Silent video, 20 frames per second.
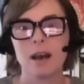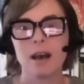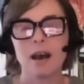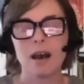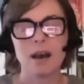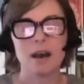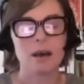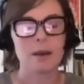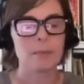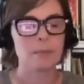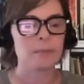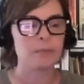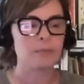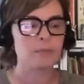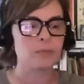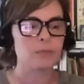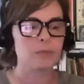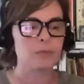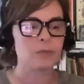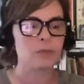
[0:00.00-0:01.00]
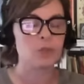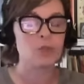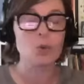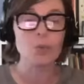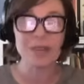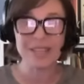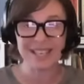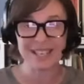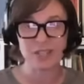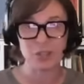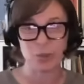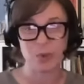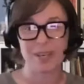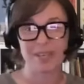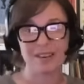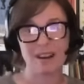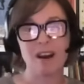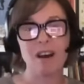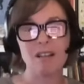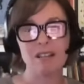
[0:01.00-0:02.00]
Um, so we need to
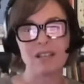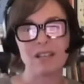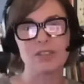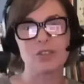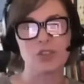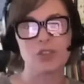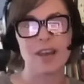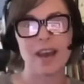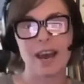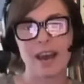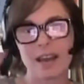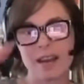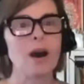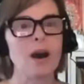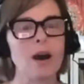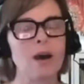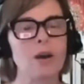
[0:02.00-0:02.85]
acknowledge that.